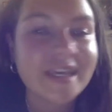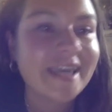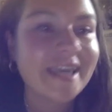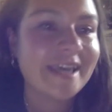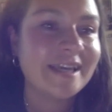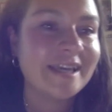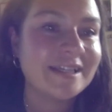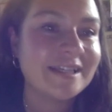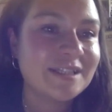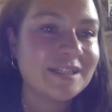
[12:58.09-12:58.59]

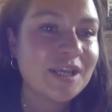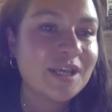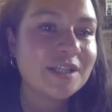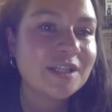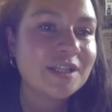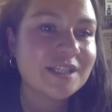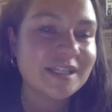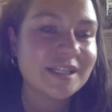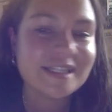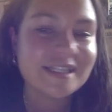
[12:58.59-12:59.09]
keys
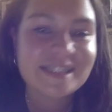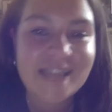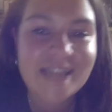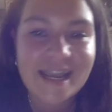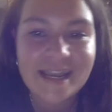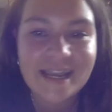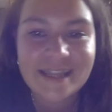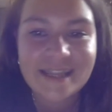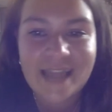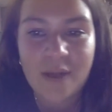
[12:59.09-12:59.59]
to the
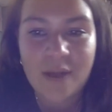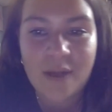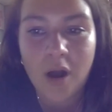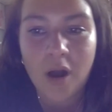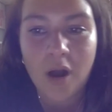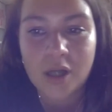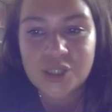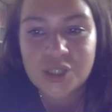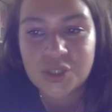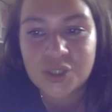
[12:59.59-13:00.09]
state and their
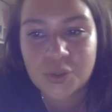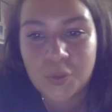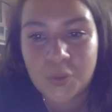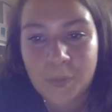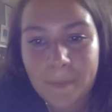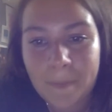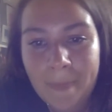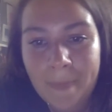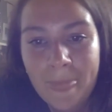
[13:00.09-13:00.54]
arsenal.